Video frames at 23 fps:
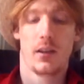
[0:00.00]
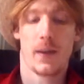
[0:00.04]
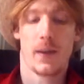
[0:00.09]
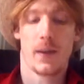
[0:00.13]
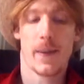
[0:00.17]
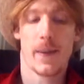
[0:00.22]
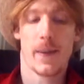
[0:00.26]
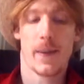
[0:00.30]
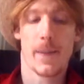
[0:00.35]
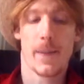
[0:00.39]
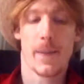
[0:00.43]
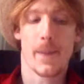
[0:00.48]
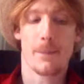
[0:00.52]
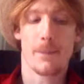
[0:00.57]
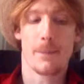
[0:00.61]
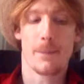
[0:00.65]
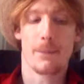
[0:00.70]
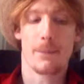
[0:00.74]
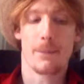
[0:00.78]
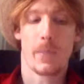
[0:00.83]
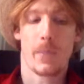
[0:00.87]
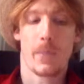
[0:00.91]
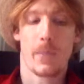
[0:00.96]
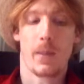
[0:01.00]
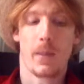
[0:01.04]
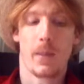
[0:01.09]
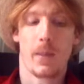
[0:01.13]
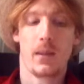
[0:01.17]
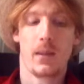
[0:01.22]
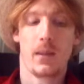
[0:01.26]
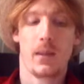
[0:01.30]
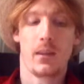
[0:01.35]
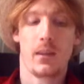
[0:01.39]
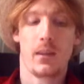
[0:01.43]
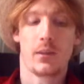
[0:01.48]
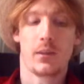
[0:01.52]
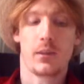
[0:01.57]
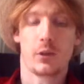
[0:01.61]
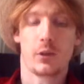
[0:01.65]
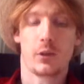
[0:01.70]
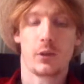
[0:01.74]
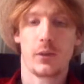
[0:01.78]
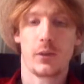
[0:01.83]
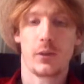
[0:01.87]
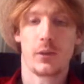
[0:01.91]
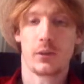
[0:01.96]
and then the
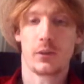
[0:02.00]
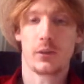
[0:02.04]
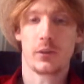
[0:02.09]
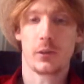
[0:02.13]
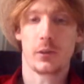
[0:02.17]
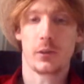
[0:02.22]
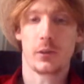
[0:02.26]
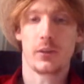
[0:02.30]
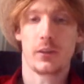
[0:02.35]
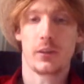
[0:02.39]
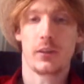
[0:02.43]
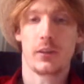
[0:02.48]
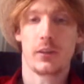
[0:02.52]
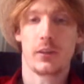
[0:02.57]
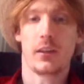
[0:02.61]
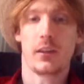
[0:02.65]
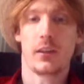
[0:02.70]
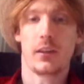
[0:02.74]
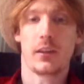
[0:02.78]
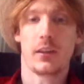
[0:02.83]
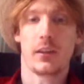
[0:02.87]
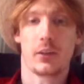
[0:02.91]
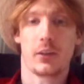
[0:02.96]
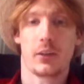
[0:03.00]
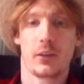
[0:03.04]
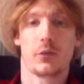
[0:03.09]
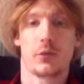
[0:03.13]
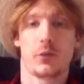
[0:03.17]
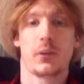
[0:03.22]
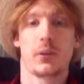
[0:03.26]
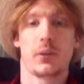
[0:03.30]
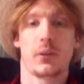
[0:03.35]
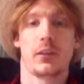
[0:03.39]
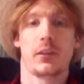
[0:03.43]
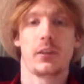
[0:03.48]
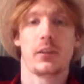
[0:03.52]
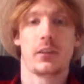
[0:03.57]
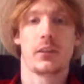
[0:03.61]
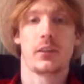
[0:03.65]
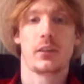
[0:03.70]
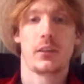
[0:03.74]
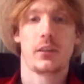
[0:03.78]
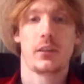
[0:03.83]
surface is released, and then the texture is released.